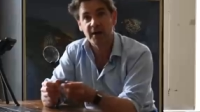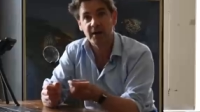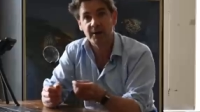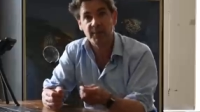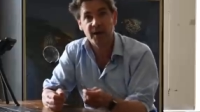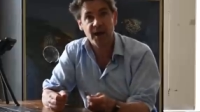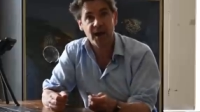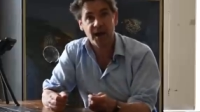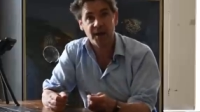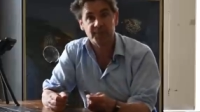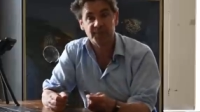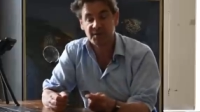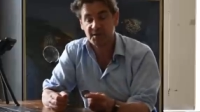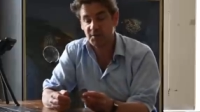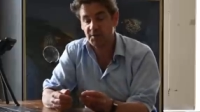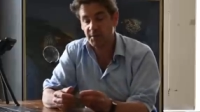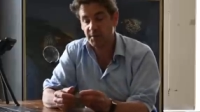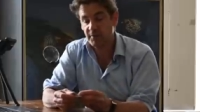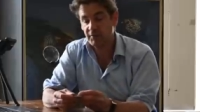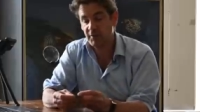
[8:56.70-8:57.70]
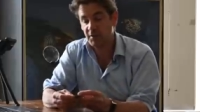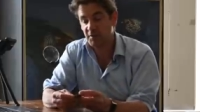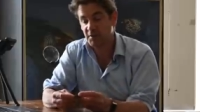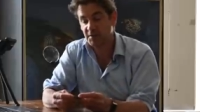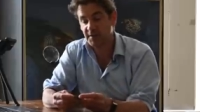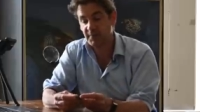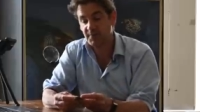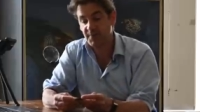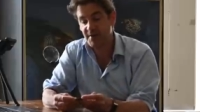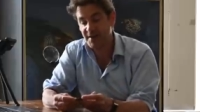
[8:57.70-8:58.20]
And I'm absolutely thrilled
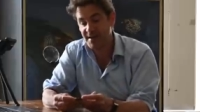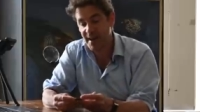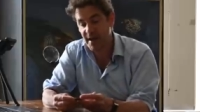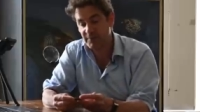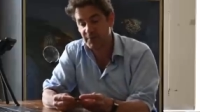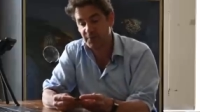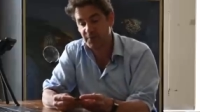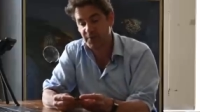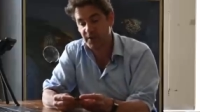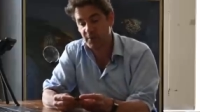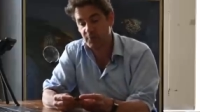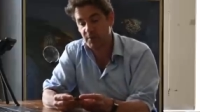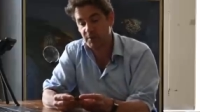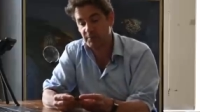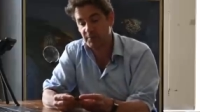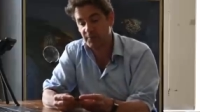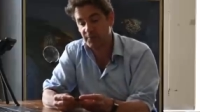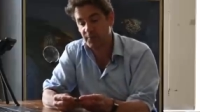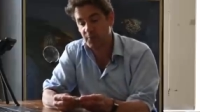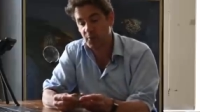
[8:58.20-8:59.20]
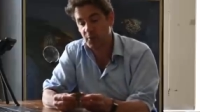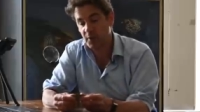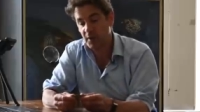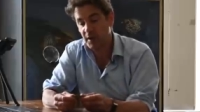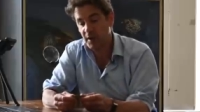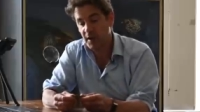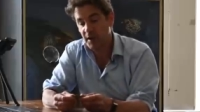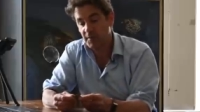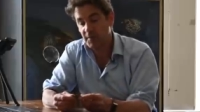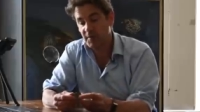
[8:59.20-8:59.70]
because I've never found one before.
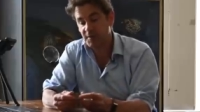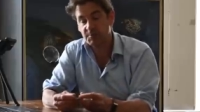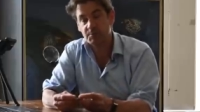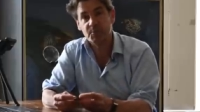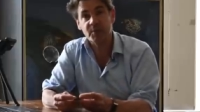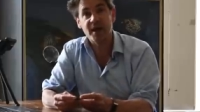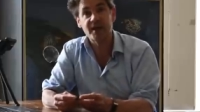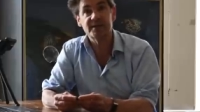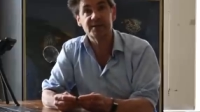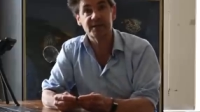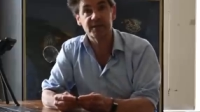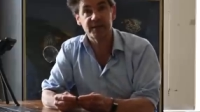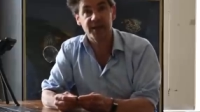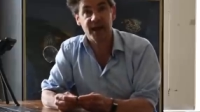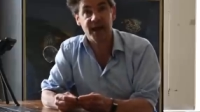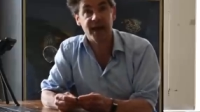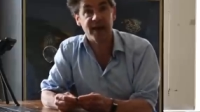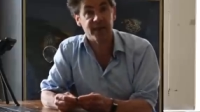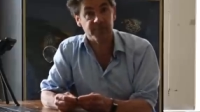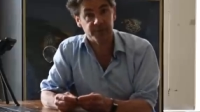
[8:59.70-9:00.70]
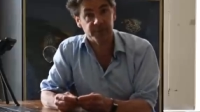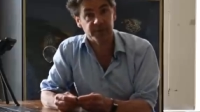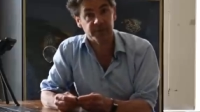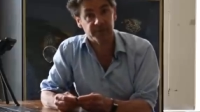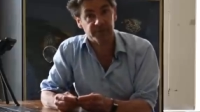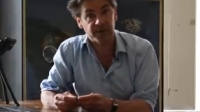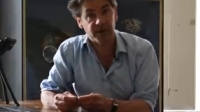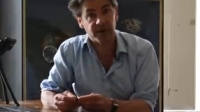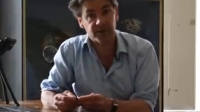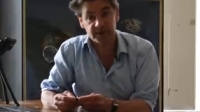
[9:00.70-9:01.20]
There's plenty that have been
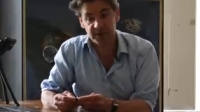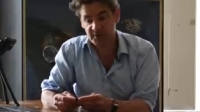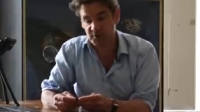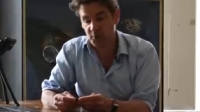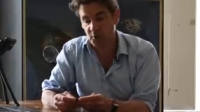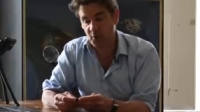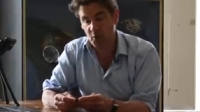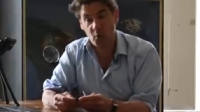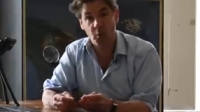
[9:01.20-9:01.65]
found. It's not